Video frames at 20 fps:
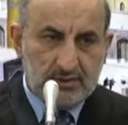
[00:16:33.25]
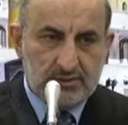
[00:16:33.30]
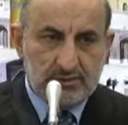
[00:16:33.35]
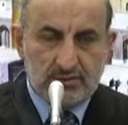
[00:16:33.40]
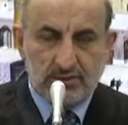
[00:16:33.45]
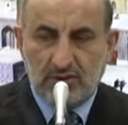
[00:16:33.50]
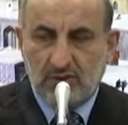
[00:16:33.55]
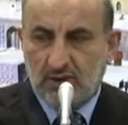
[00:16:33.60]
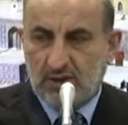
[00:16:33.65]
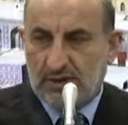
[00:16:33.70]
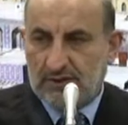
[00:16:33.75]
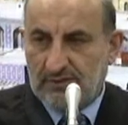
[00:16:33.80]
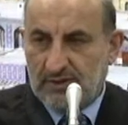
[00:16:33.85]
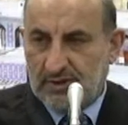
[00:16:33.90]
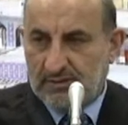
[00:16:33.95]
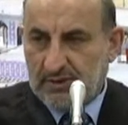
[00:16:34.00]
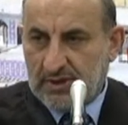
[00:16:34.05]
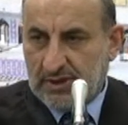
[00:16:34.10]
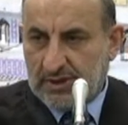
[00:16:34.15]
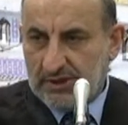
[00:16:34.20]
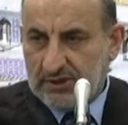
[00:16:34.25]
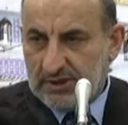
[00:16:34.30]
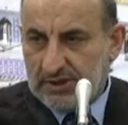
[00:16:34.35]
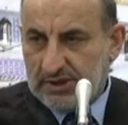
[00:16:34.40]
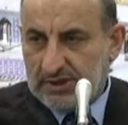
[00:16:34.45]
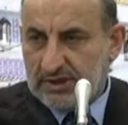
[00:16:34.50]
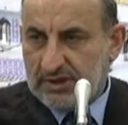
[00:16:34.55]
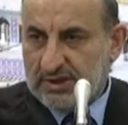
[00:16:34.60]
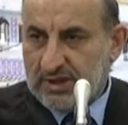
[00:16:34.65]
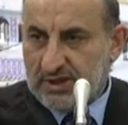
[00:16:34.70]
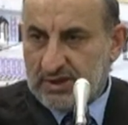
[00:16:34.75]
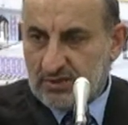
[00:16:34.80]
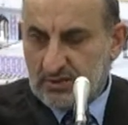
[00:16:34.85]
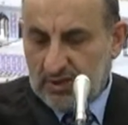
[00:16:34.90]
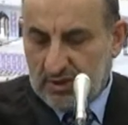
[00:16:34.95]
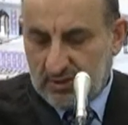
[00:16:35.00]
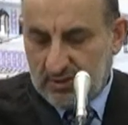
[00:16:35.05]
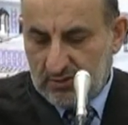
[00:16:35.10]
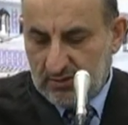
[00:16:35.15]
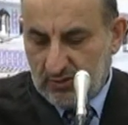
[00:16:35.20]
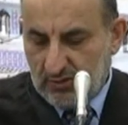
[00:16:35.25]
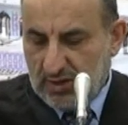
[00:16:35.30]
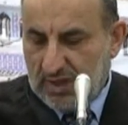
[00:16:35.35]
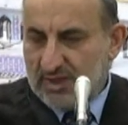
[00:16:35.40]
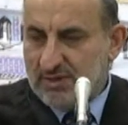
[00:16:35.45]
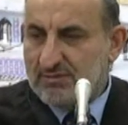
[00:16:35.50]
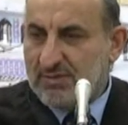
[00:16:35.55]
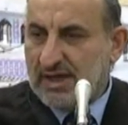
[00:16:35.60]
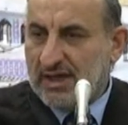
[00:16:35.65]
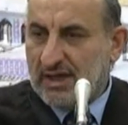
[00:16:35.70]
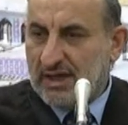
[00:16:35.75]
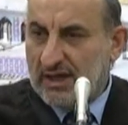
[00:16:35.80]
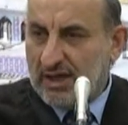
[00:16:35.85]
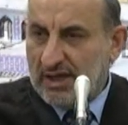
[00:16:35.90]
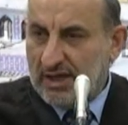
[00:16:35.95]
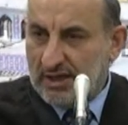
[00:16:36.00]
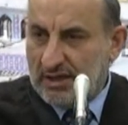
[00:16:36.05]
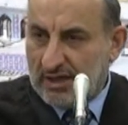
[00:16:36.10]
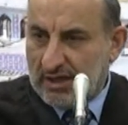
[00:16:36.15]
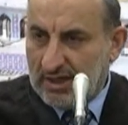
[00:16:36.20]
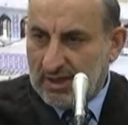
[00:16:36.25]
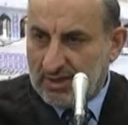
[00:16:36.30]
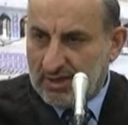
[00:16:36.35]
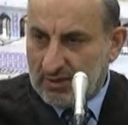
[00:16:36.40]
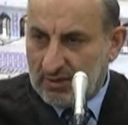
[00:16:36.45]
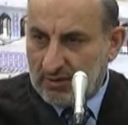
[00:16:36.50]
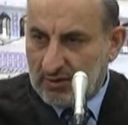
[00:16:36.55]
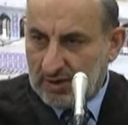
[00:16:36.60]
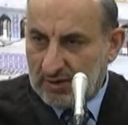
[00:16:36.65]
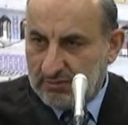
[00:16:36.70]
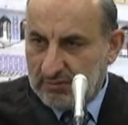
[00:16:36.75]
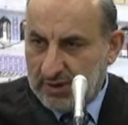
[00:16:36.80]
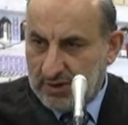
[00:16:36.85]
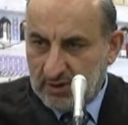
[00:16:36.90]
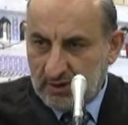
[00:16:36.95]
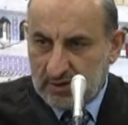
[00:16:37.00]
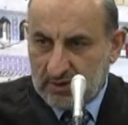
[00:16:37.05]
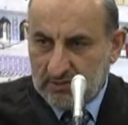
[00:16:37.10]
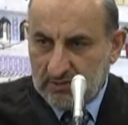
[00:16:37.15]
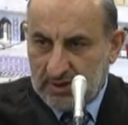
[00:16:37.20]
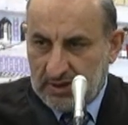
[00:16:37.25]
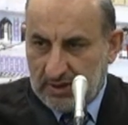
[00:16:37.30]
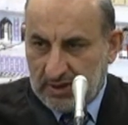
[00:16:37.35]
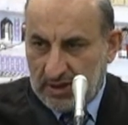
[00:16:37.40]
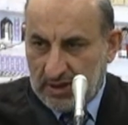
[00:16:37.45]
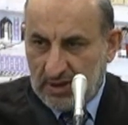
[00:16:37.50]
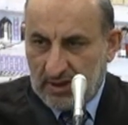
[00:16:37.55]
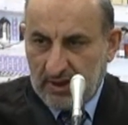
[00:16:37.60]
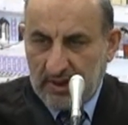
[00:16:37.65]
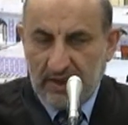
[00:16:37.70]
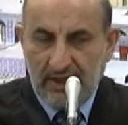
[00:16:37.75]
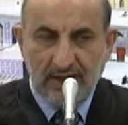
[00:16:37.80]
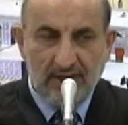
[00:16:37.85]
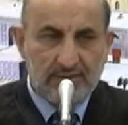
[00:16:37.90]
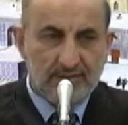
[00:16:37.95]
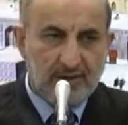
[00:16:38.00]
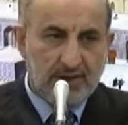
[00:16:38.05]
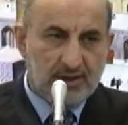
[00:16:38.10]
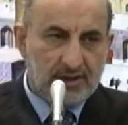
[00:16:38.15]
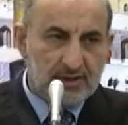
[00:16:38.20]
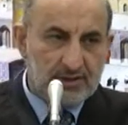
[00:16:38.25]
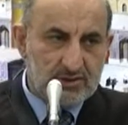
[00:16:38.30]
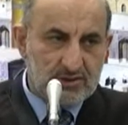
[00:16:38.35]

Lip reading: so all of them are treated as one. One may heal, the other one may not, but they are nearby.